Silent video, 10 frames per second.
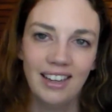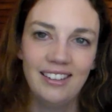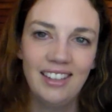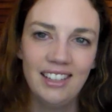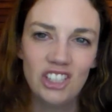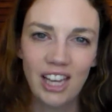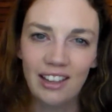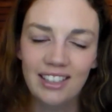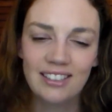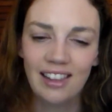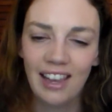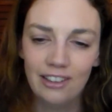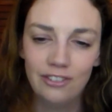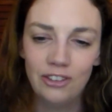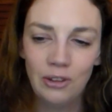I think Shelley's
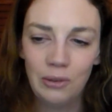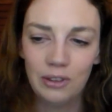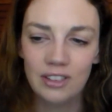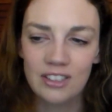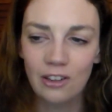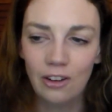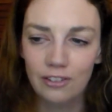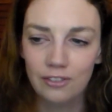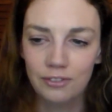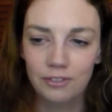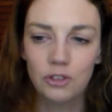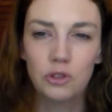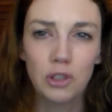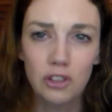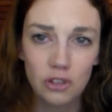life, you know, there's a lot of
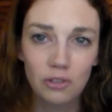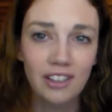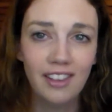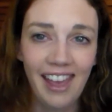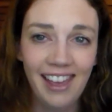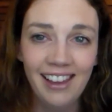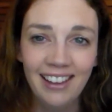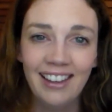drudgery there,